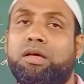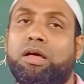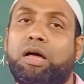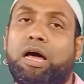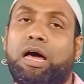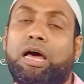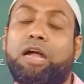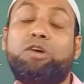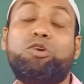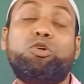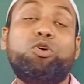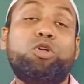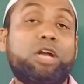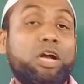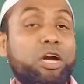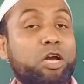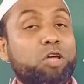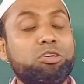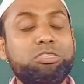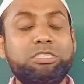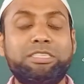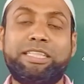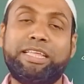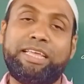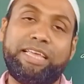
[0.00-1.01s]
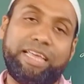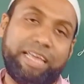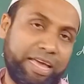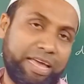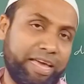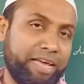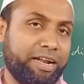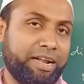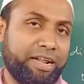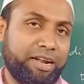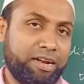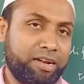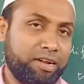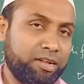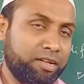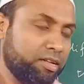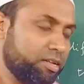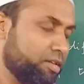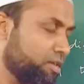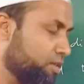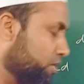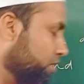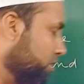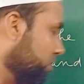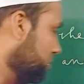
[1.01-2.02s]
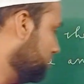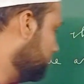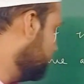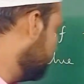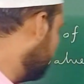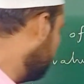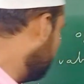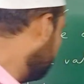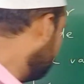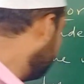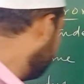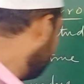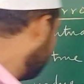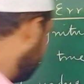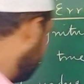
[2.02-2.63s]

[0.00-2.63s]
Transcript: or to reduce the error. So,